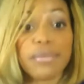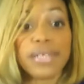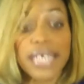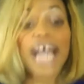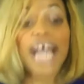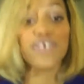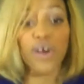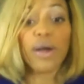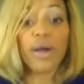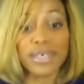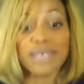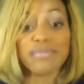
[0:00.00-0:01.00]
I know
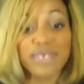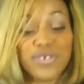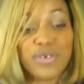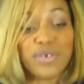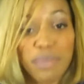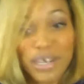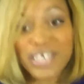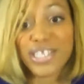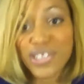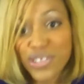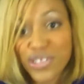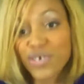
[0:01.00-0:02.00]
I'm going to meet you in person
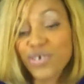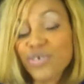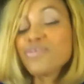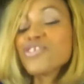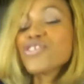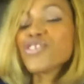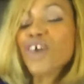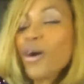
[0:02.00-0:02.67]
soon. So,